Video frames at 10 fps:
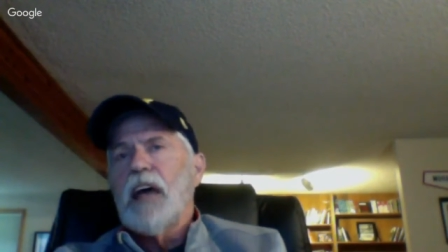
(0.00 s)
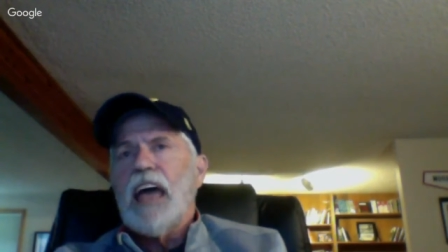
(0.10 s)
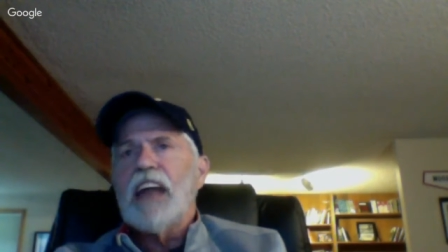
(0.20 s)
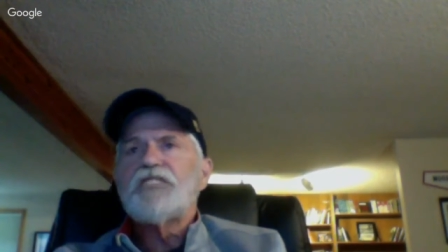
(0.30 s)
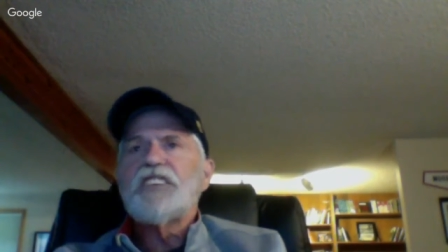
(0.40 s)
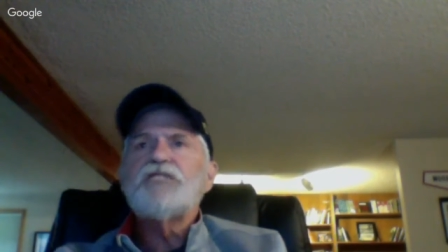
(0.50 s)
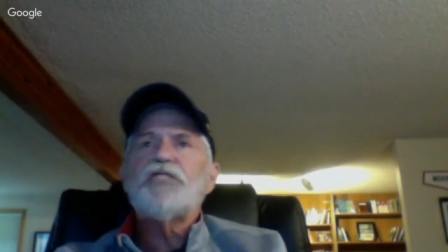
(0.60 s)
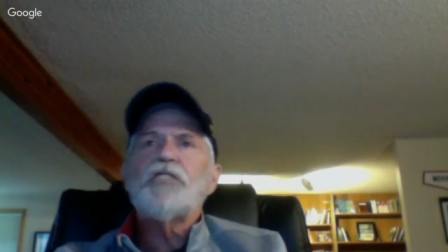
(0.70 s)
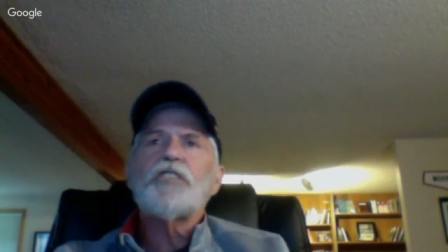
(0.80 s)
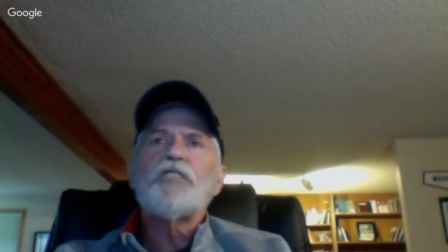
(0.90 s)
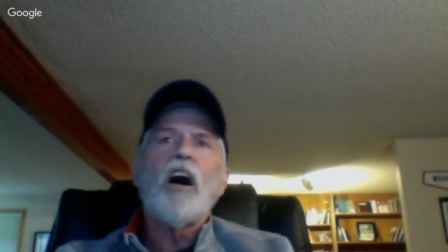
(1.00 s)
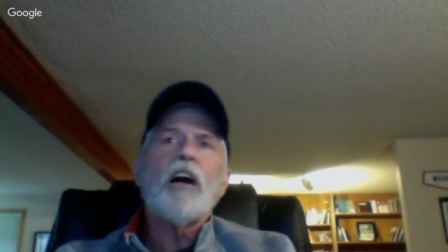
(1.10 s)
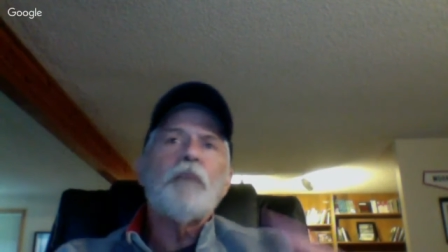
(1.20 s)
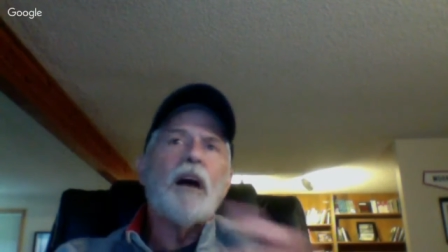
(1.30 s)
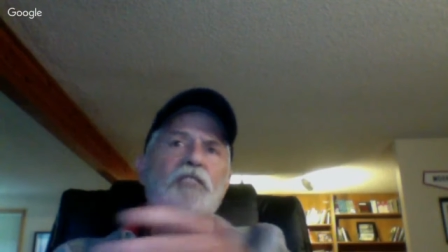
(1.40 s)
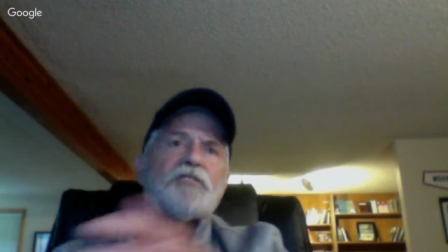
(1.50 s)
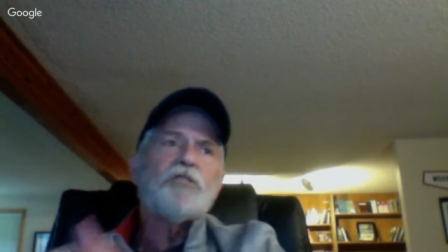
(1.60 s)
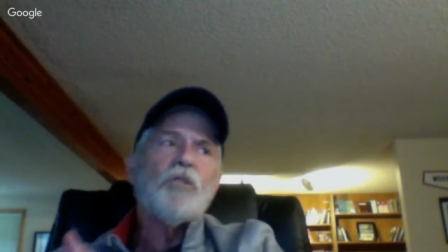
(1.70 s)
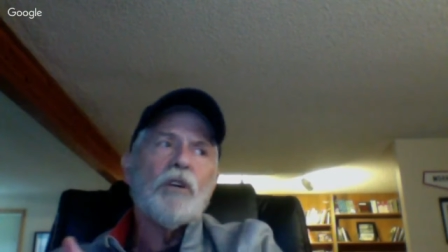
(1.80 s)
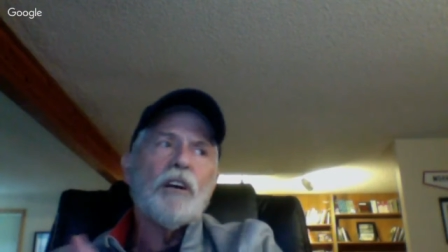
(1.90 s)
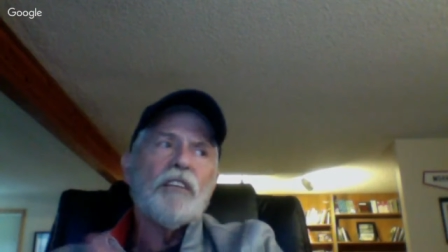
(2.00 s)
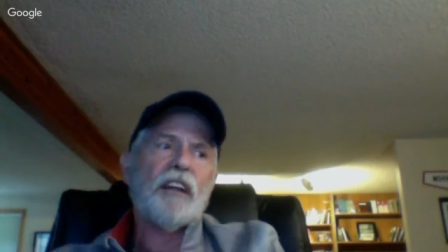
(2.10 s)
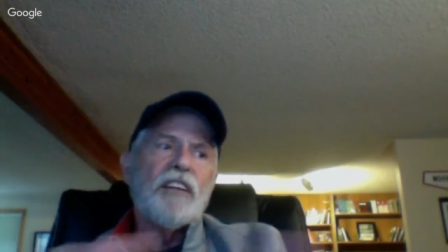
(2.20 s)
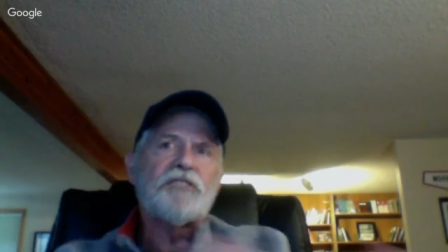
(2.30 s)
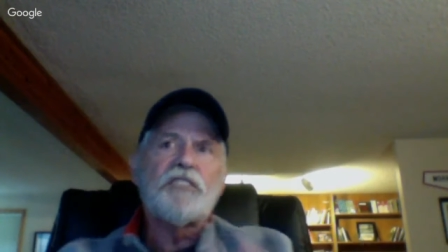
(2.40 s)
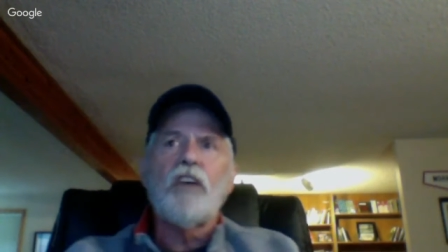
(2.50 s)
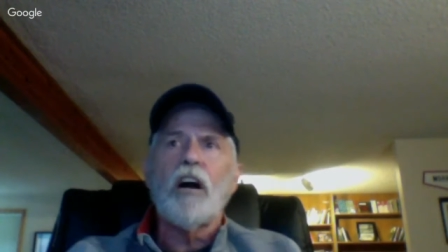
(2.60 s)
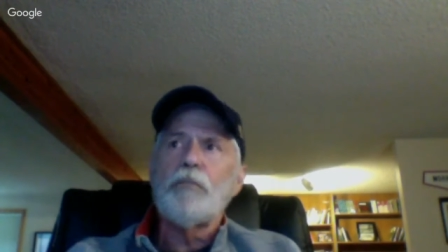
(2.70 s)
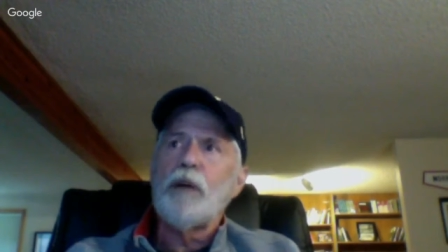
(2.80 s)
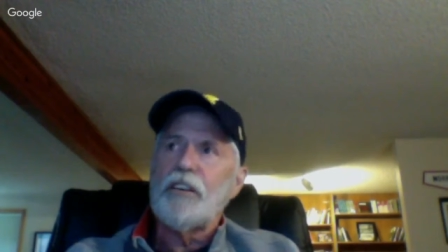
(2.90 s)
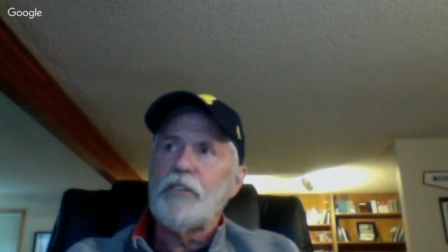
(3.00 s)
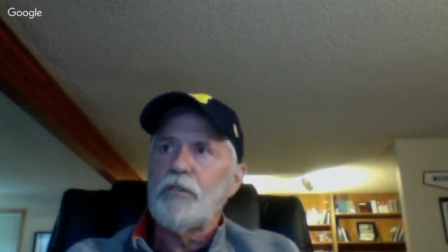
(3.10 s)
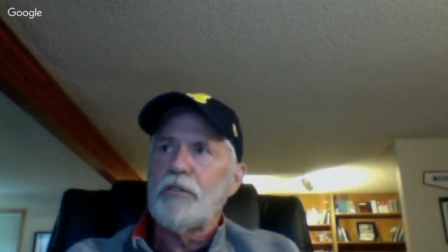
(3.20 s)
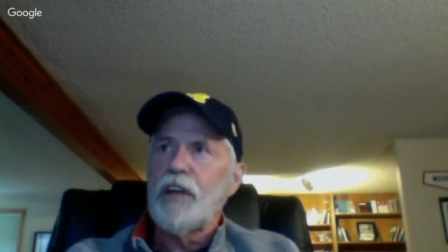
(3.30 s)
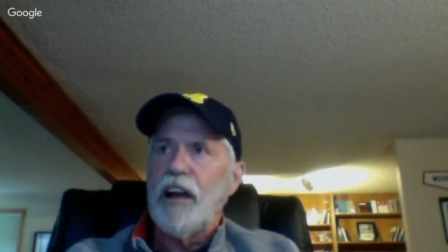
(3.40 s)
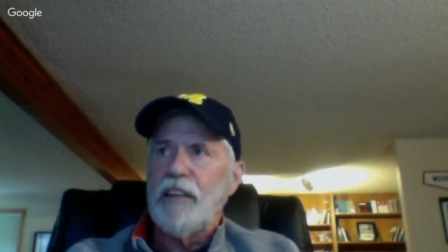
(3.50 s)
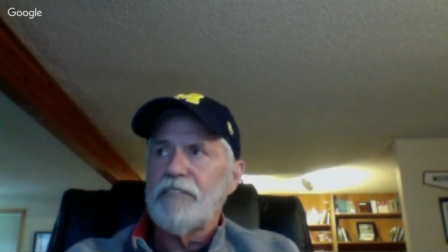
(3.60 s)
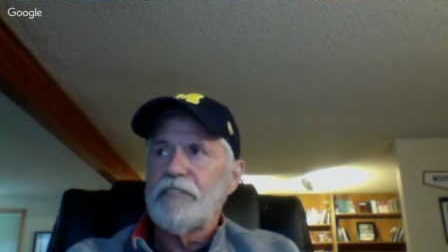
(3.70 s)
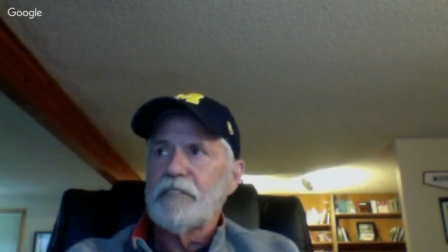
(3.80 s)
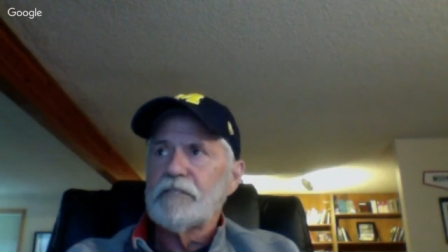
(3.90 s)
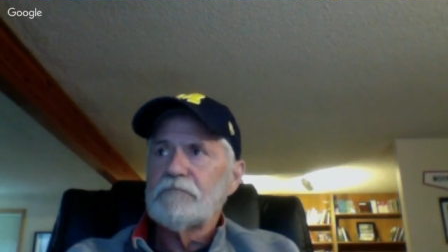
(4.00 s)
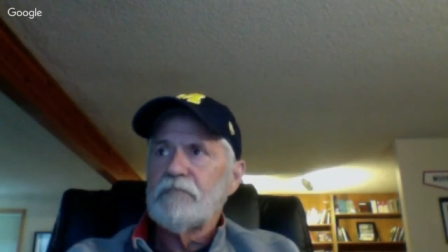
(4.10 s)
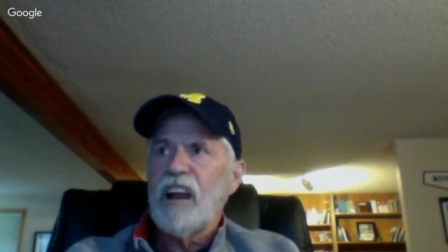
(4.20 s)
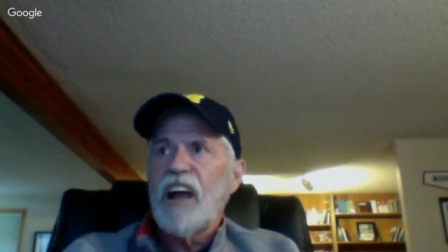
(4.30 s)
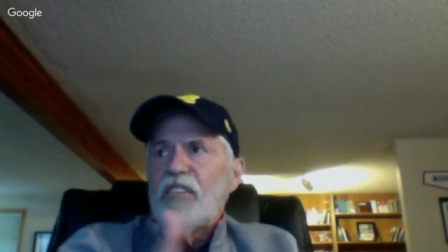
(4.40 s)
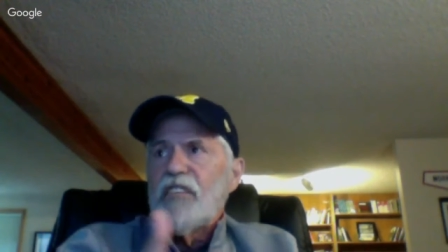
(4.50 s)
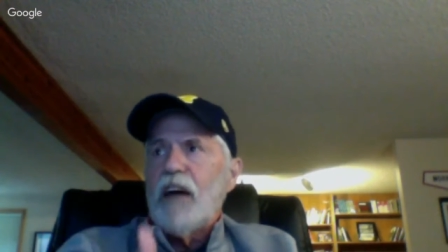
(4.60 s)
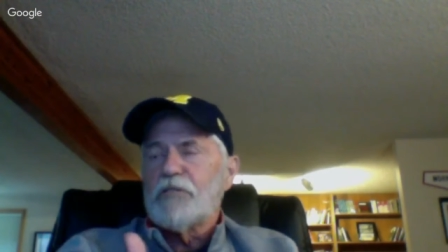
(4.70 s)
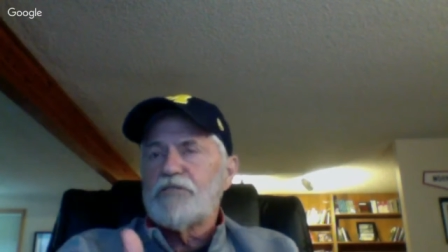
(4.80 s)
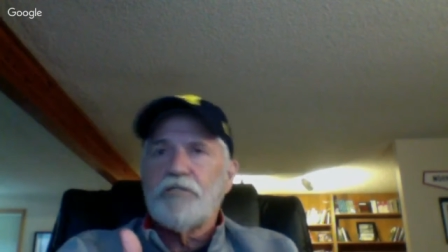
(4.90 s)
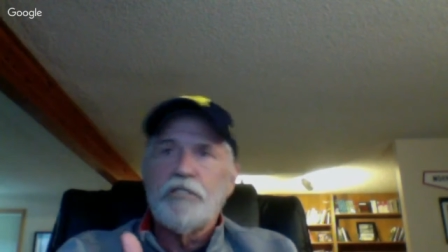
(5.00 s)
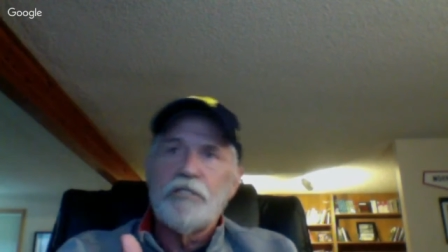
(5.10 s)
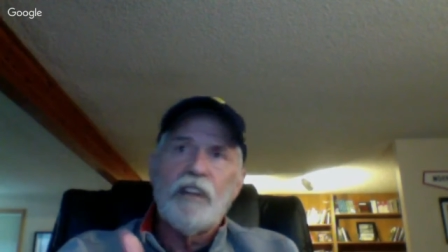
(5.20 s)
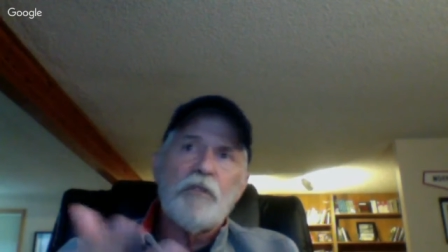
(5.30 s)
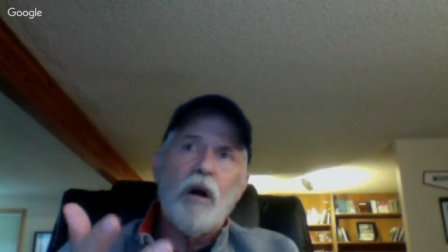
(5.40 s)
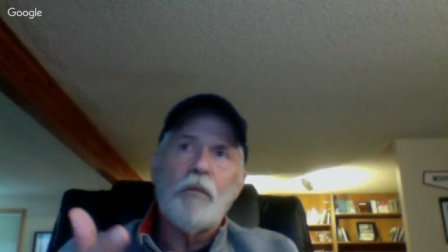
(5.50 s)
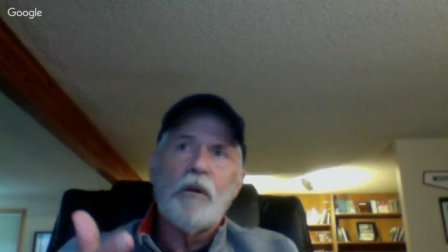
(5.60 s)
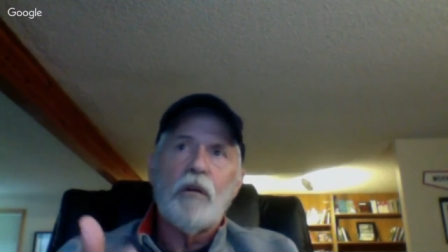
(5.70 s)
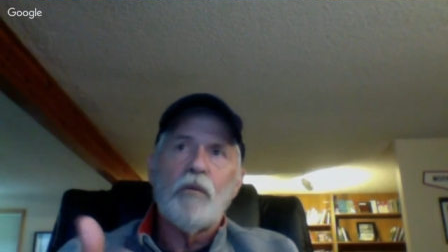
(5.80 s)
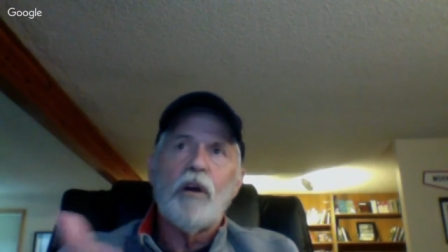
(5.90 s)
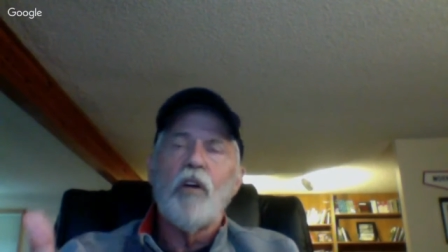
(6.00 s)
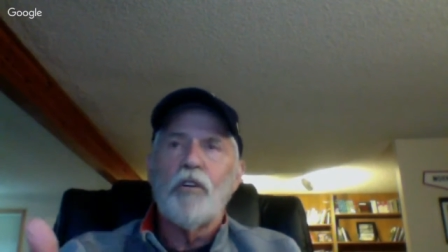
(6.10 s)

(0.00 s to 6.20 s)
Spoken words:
And it's easier to talk about a story than it is to talk about your own life. And I knew that was true. We all know